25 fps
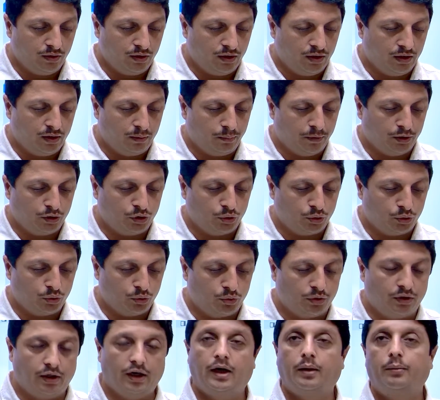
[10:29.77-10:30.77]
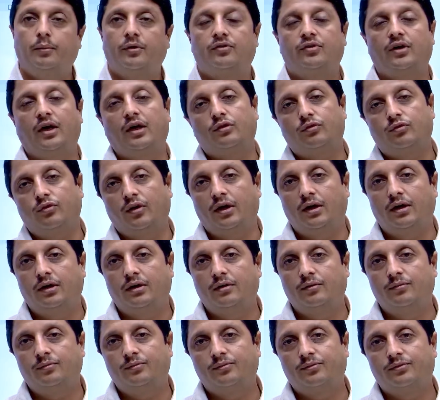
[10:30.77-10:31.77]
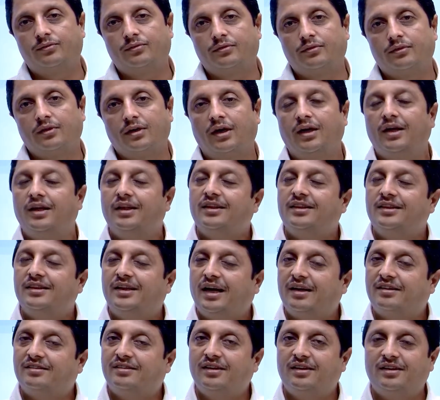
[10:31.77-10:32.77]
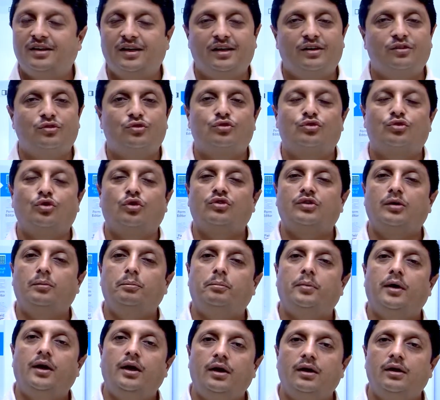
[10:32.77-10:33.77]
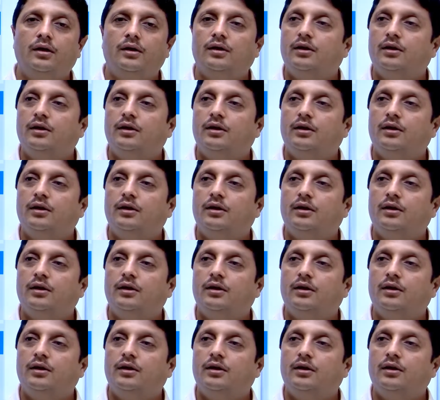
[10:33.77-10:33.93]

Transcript: It may show you database as well. That's it. It is so simple.